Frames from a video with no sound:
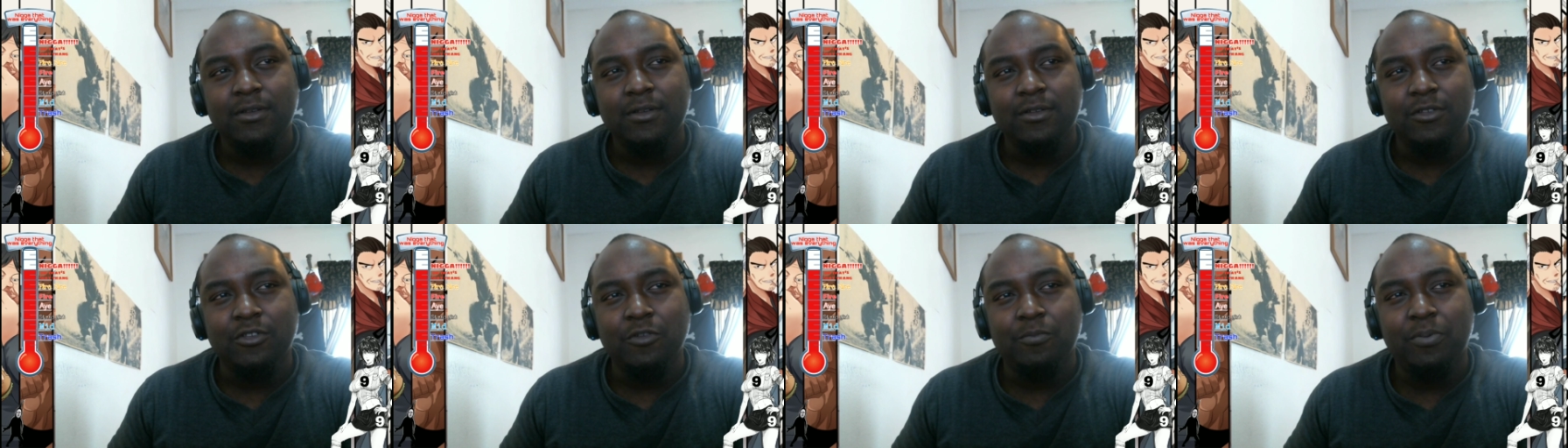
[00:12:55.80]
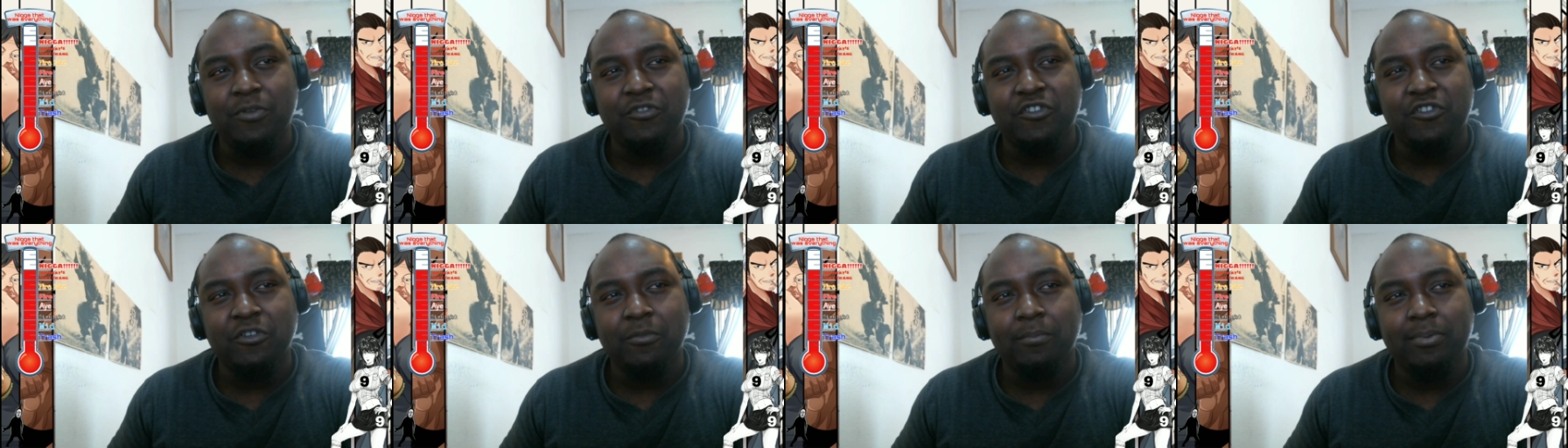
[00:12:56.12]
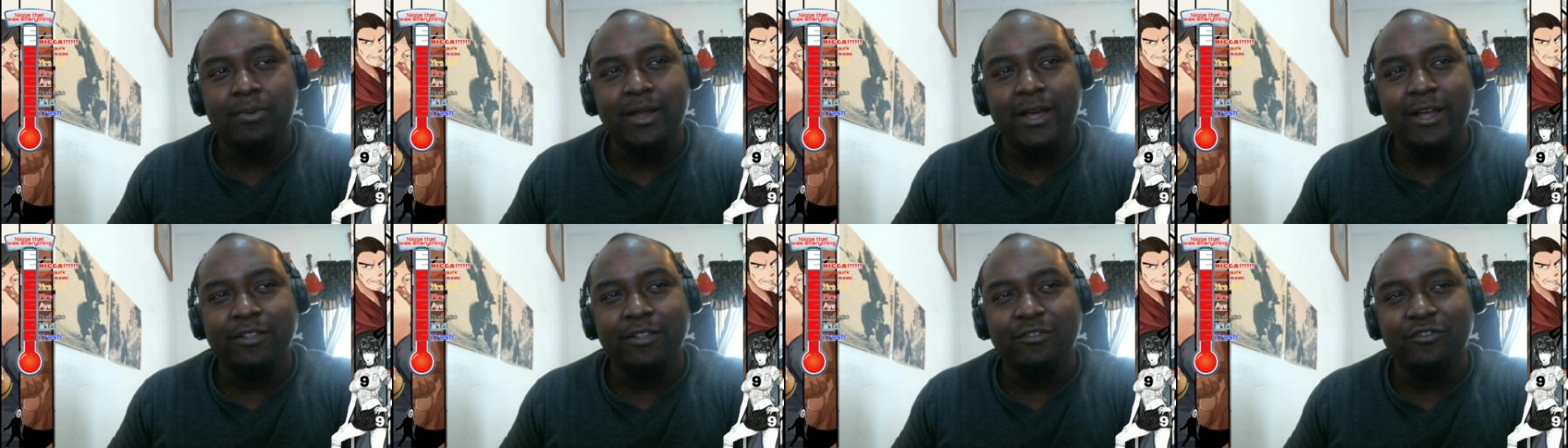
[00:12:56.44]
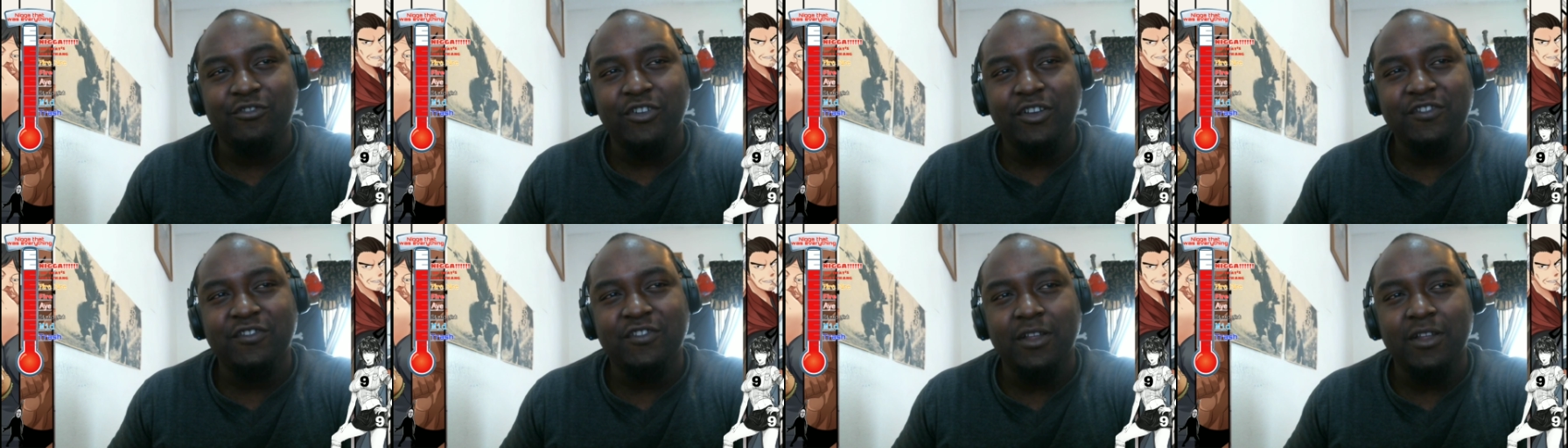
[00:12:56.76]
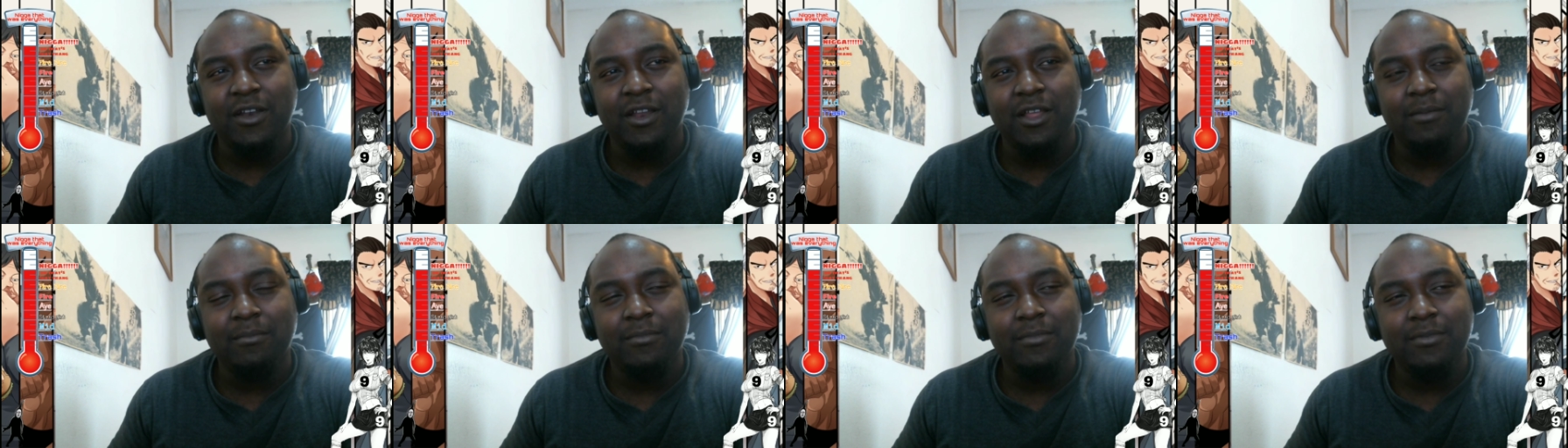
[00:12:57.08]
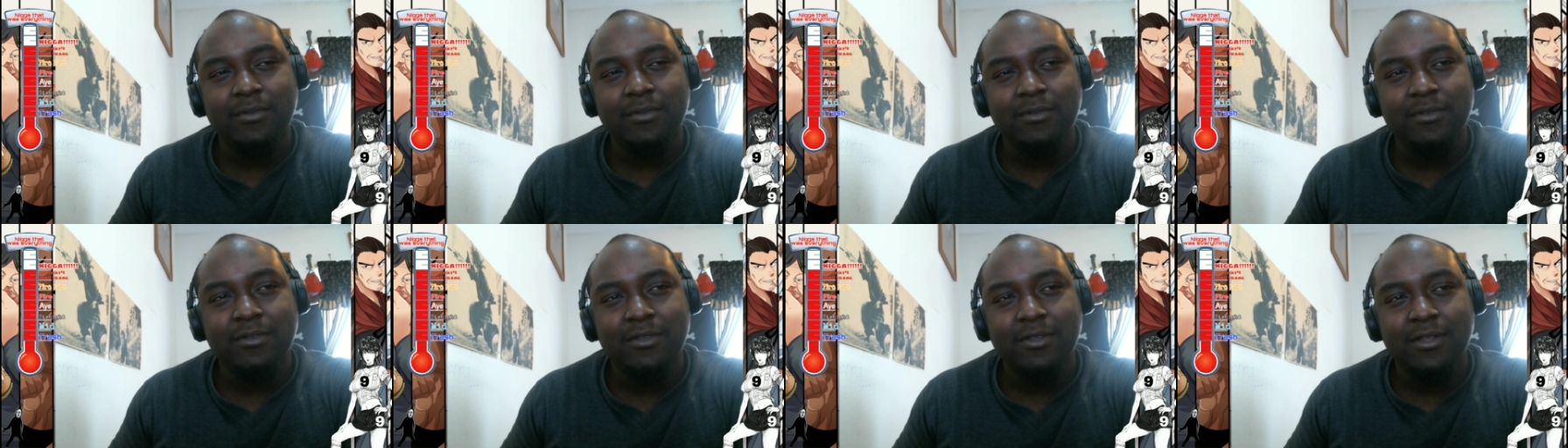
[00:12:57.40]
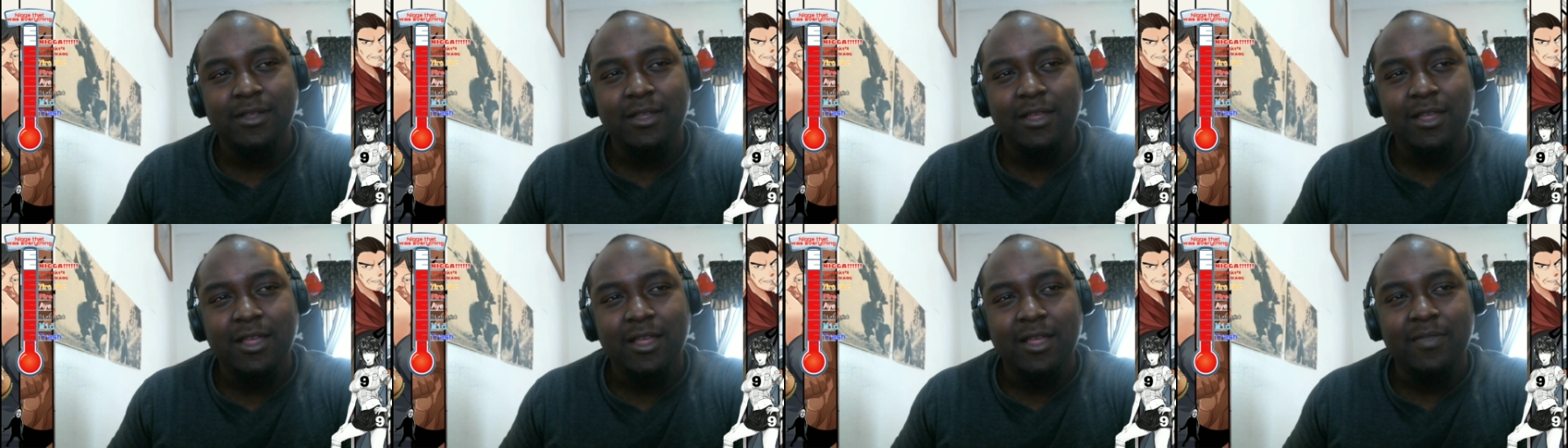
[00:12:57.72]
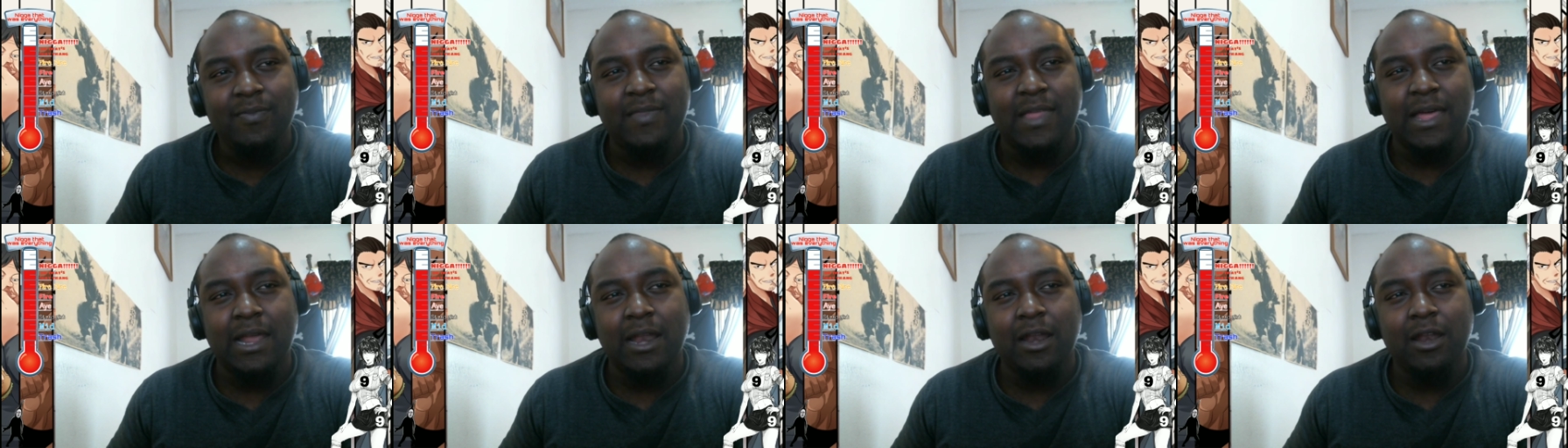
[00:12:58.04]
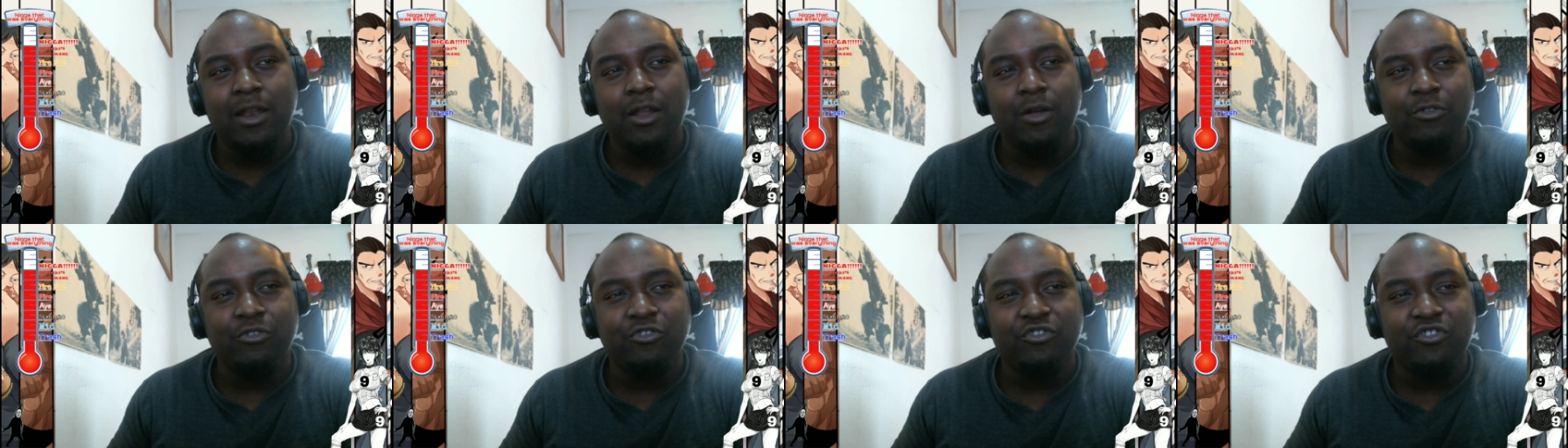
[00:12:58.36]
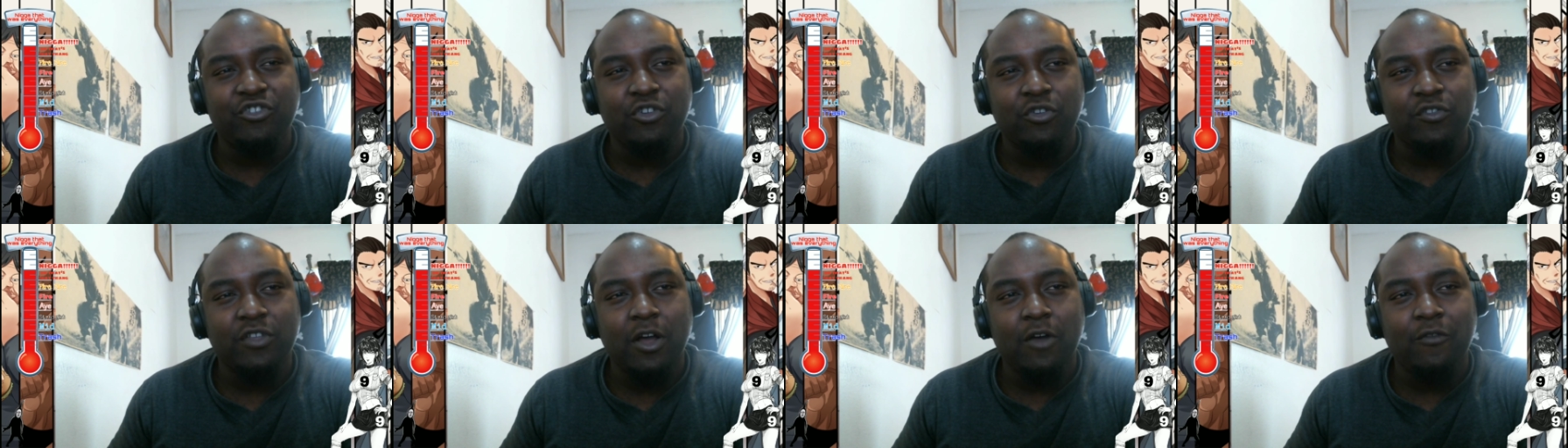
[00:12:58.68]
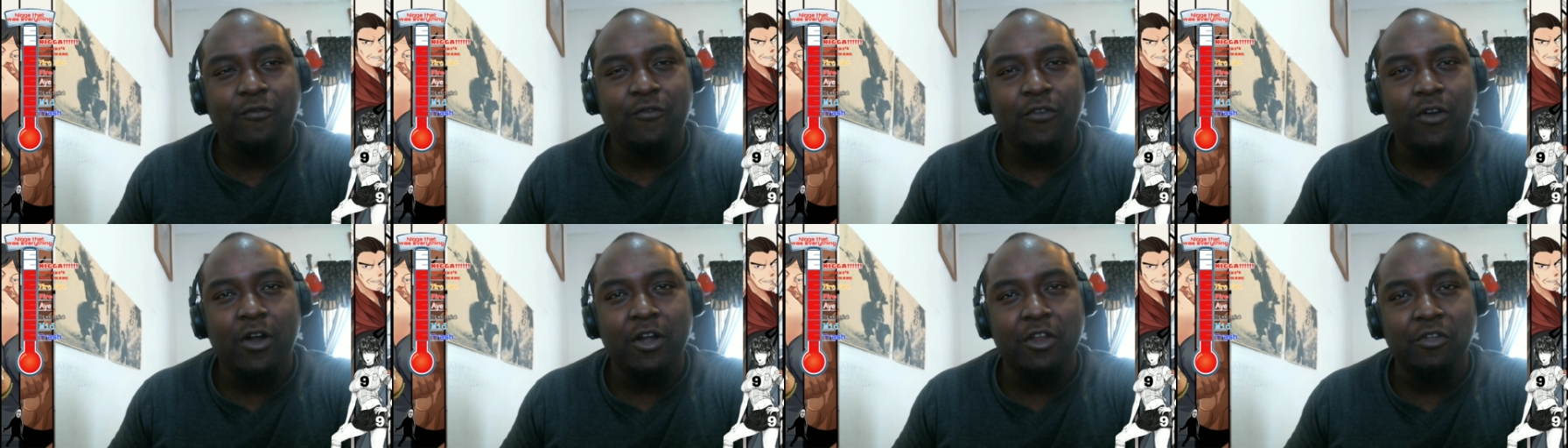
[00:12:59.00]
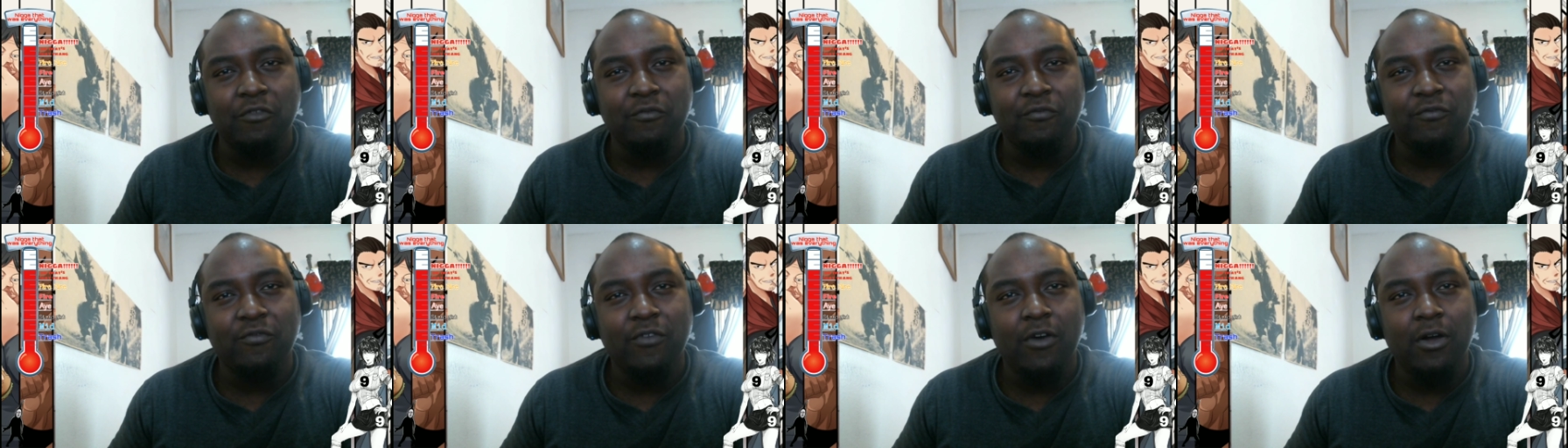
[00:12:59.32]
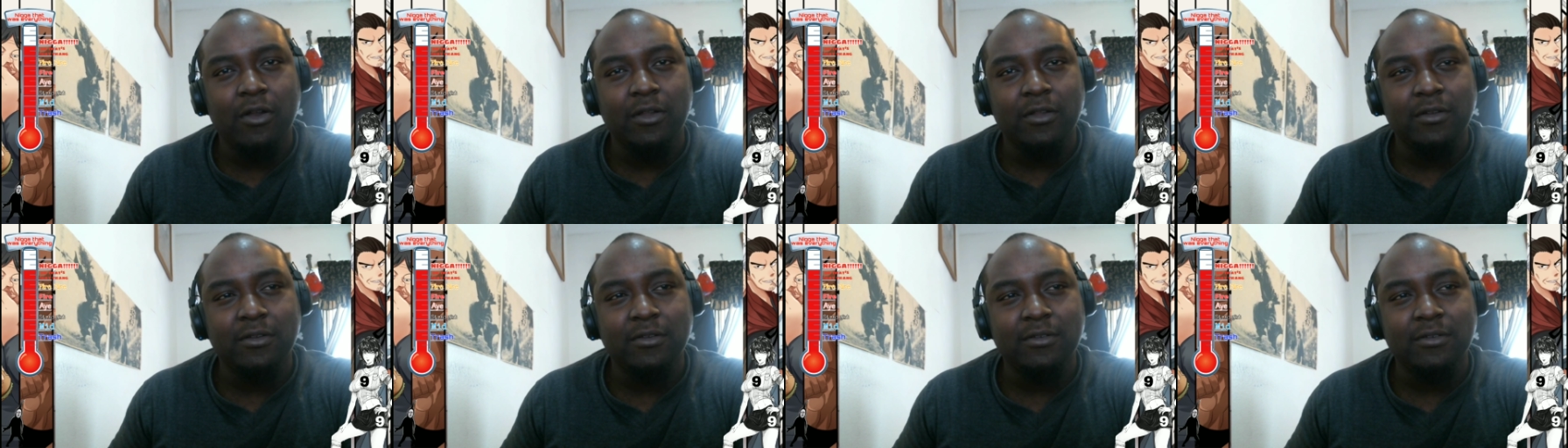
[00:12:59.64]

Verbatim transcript: You put your blind trust in it. That alone shows how far you've fallen.